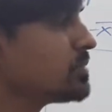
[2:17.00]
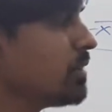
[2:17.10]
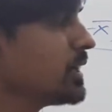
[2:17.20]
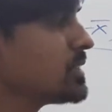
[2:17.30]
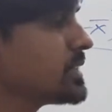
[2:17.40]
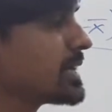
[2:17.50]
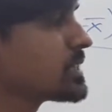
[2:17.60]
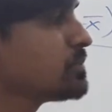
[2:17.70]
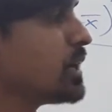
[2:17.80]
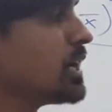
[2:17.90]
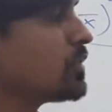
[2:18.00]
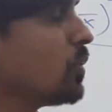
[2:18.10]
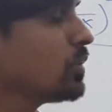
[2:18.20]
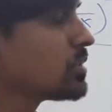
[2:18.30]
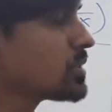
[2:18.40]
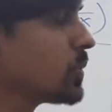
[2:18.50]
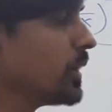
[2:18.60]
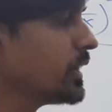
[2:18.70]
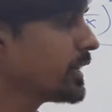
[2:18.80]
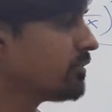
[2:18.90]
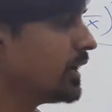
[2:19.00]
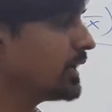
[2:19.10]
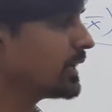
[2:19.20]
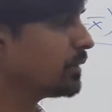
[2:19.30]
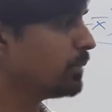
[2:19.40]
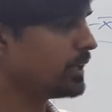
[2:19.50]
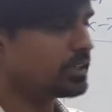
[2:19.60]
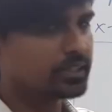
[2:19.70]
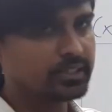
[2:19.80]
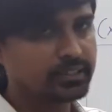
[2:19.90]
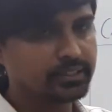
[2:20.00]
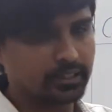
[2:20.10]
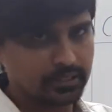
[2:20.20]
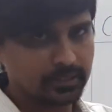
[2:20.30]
minus x bar whole square divided by n.